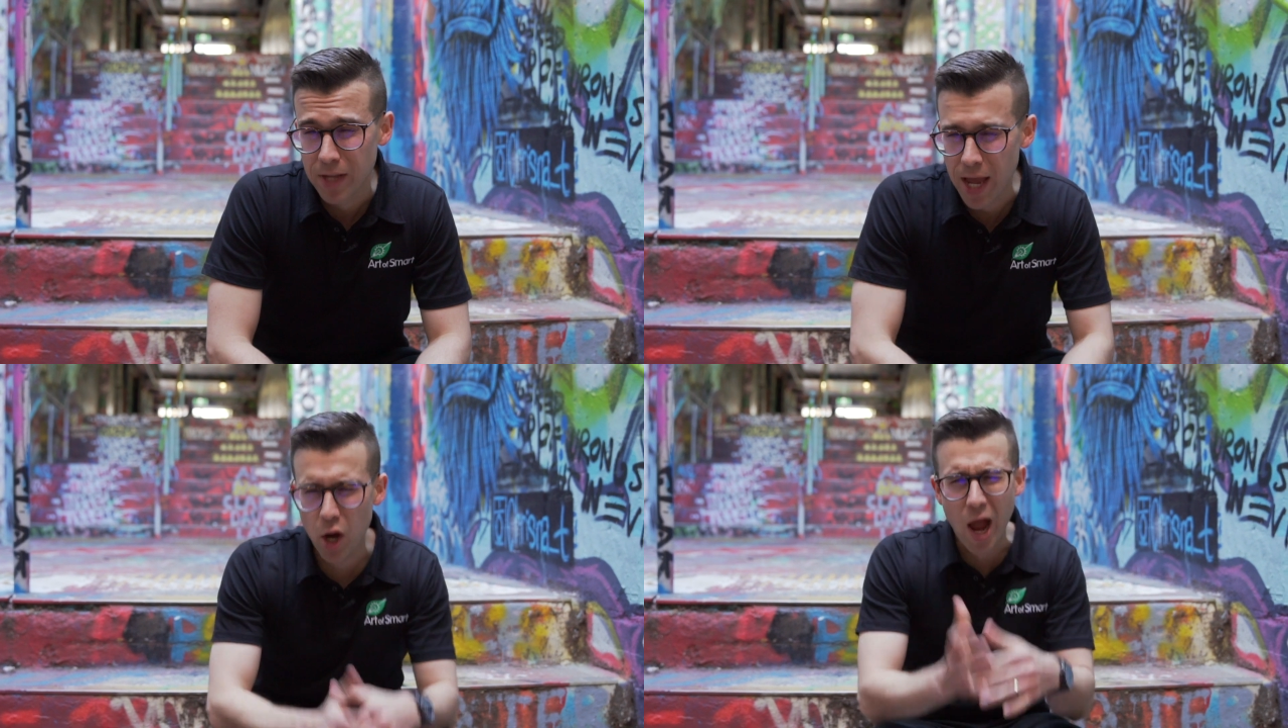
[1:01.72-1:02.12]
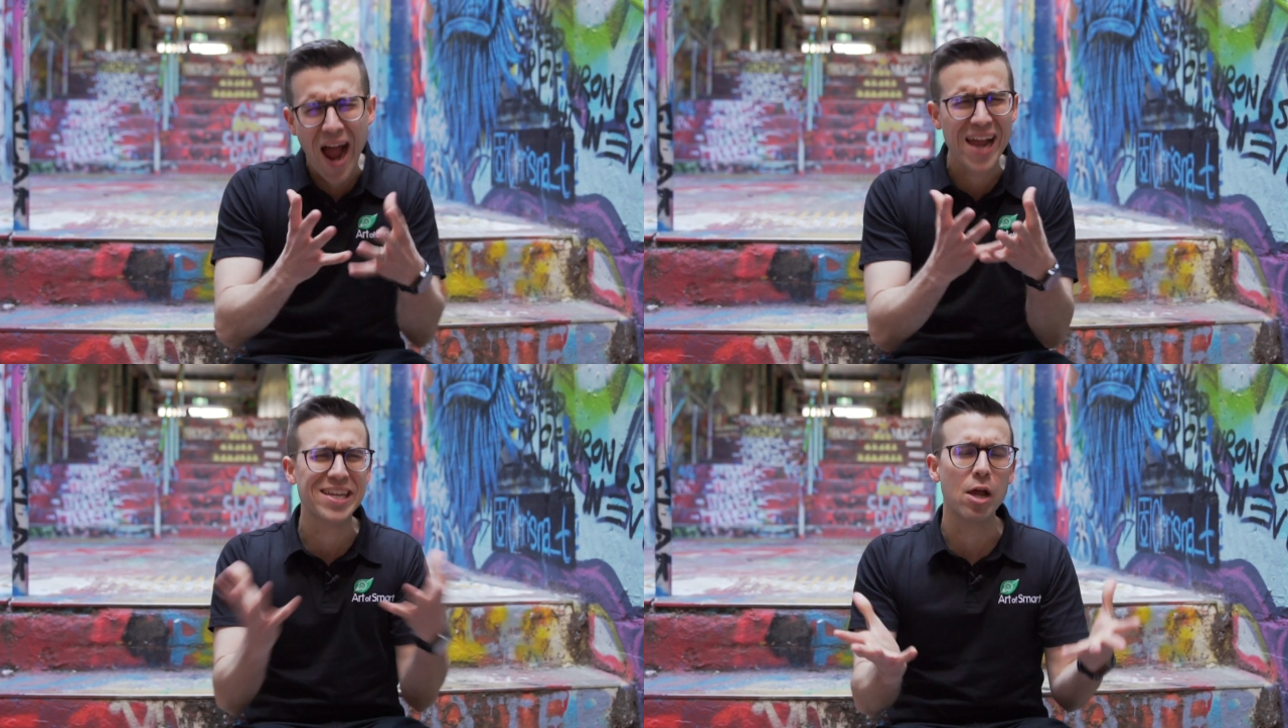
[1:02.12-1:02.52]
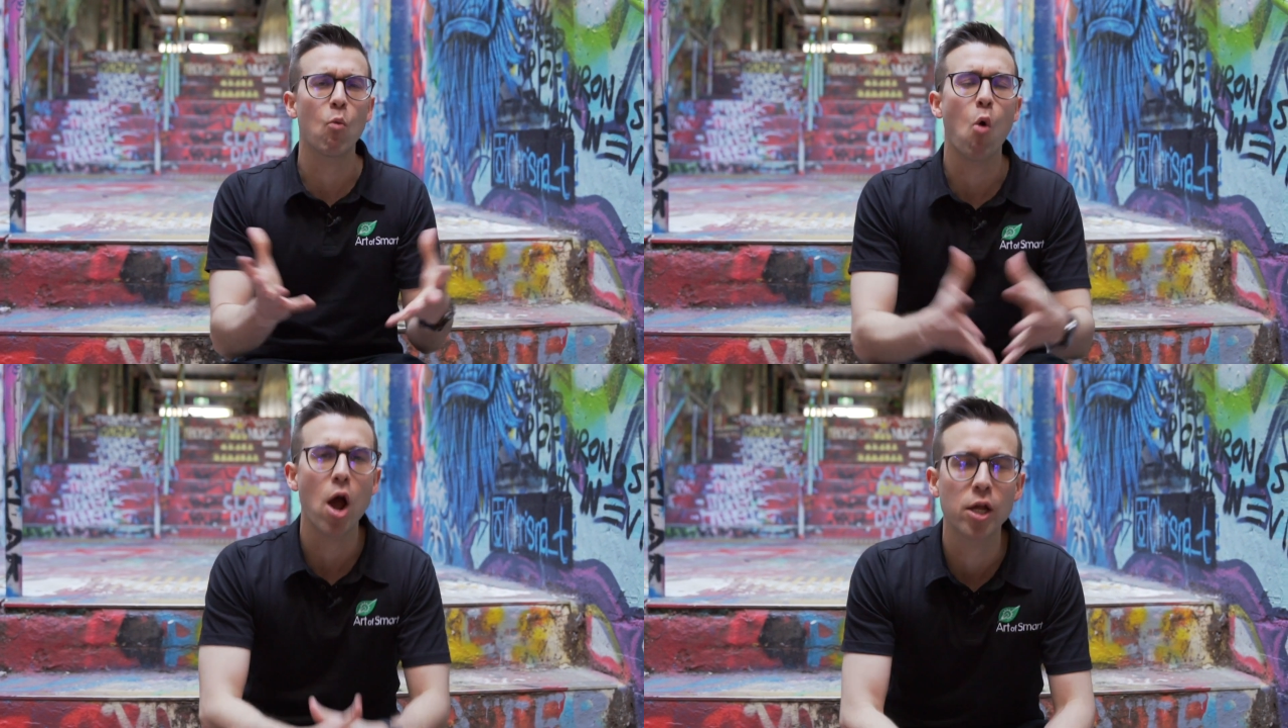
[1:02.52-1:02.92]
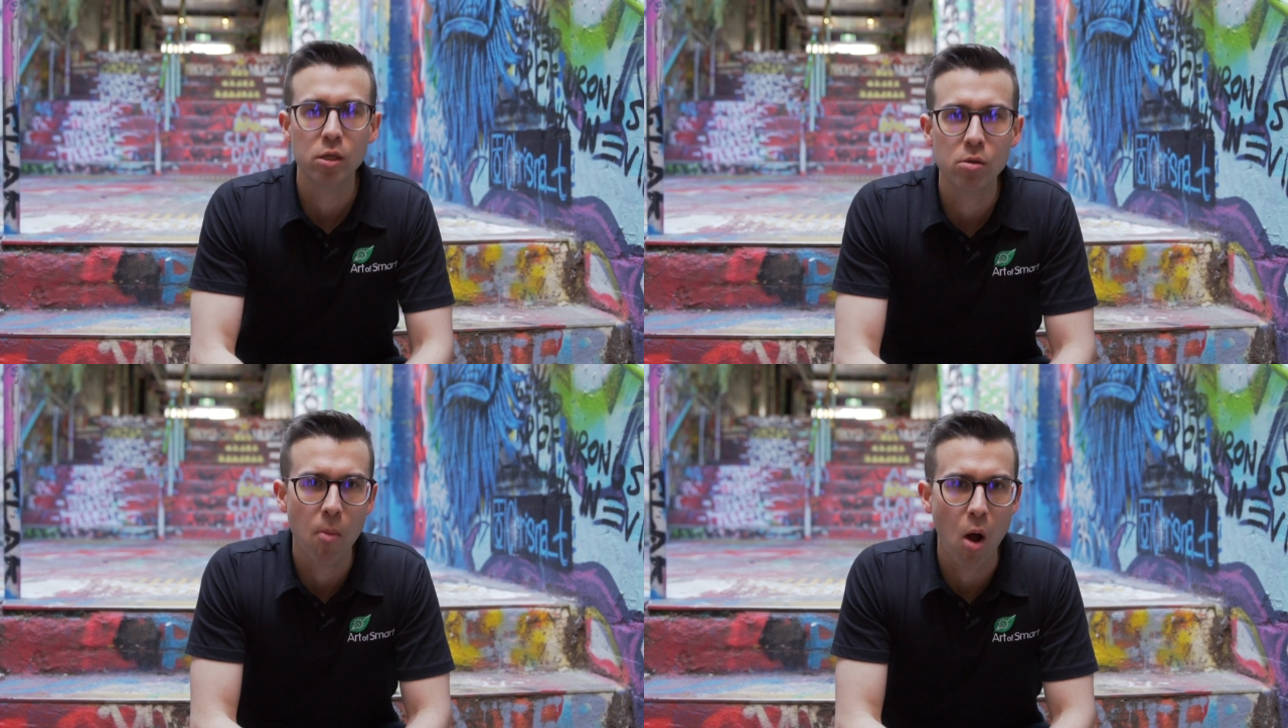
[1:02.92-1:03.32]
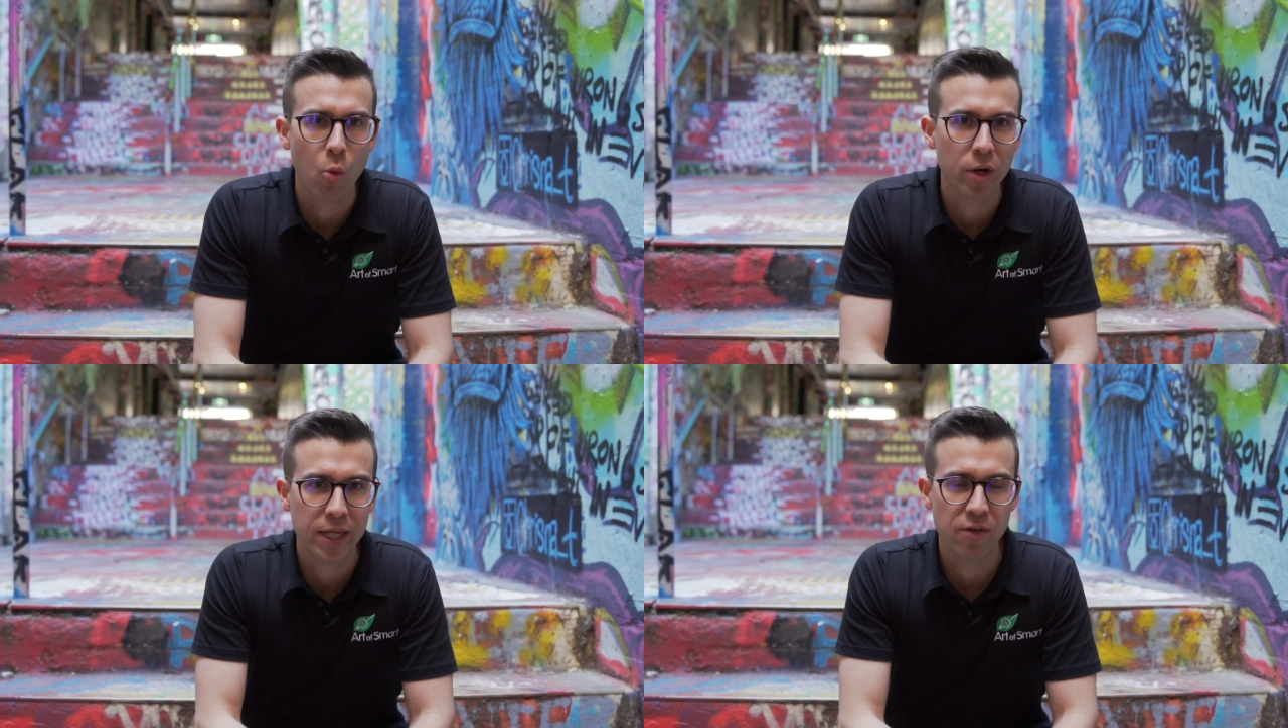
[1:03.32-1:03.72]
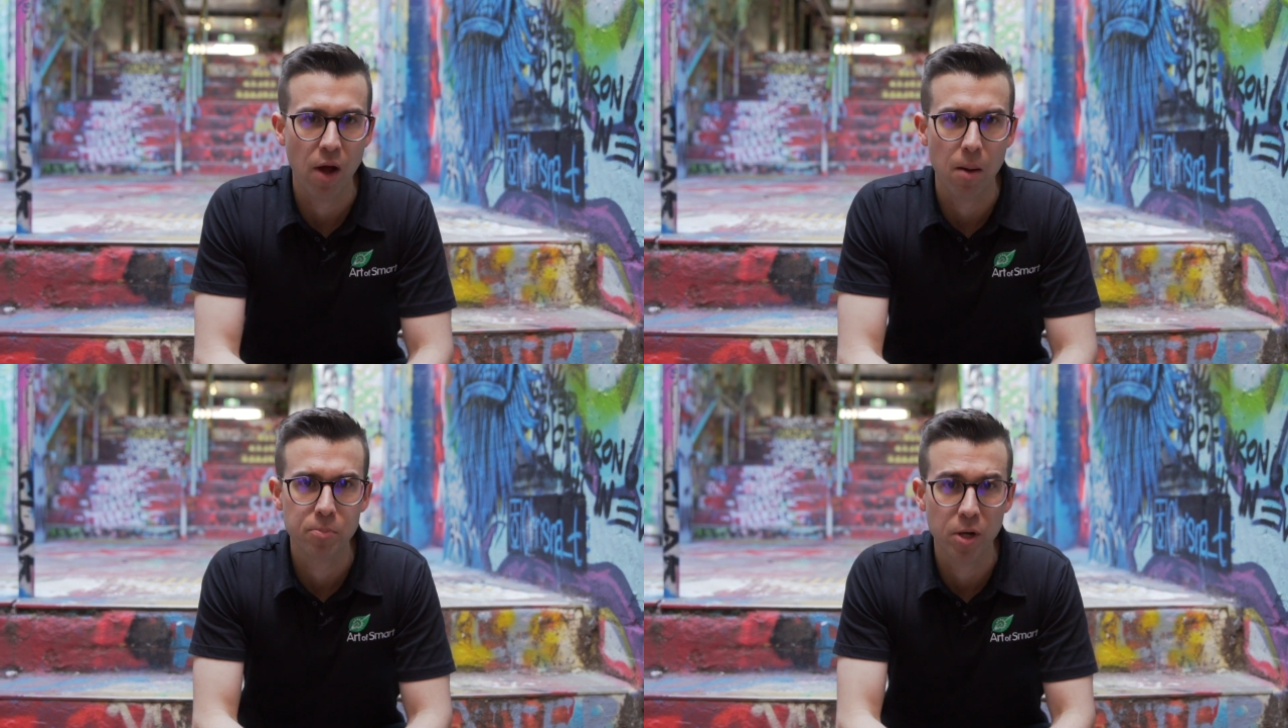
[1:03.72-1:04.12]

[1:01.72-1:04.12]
And I get why you might want to give up.